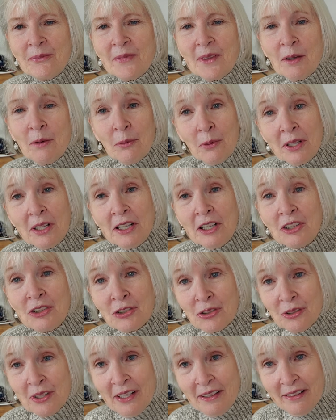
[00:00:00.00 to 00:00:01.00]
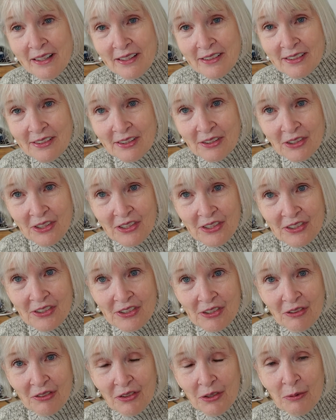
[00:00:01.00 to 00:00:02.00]
really enjoying that series.
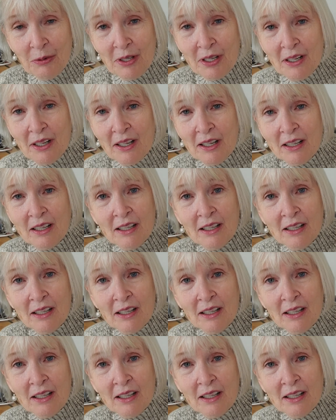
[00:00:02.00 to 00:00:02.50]
So if you want a